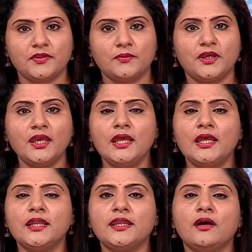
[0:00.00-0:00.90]
Okay.
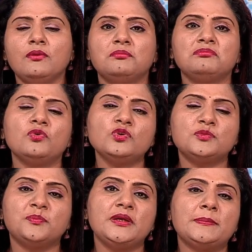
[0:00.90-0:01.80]
Now,
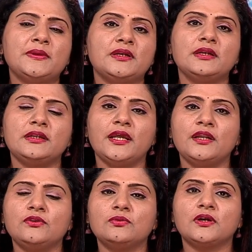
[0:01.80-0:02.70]
most people
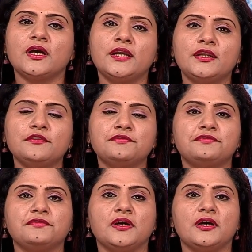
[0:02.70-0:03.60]
tend to kind
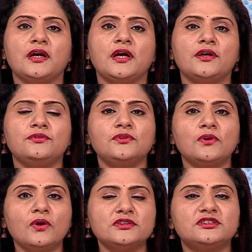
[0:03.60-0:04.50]
of do
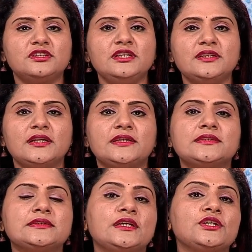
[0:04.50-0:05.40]
not see the
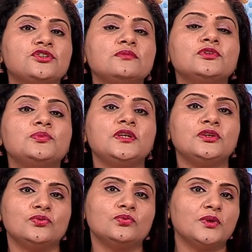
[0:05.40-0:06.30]
distinction between
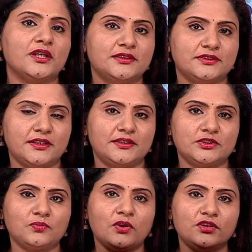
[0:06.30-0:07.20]
two words, that is,
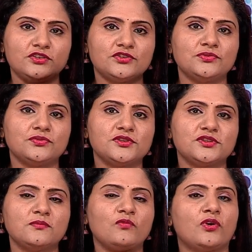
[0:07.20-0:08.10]
what is
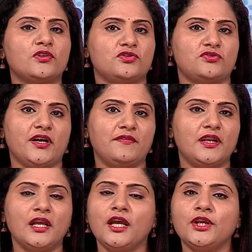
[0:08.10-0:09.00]
tourism, what is travel.
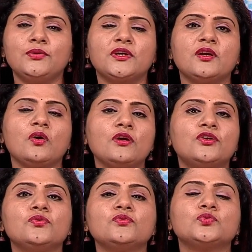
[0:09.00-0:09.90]
You cannot
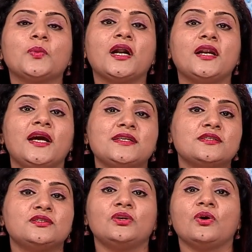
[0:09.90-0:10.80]
use one as a
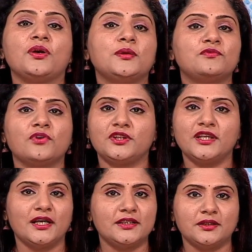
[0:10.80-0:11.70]
synonym for the
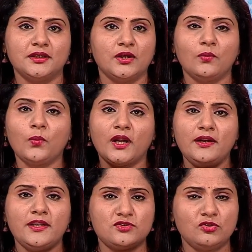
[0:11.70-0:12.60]
other. One
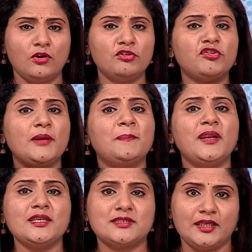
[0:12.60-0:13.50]
does not
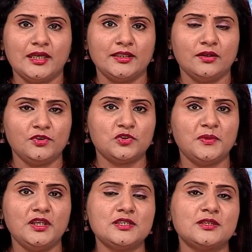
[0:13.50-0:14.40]
replace the other, which
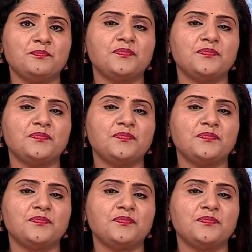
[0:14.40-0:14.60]
means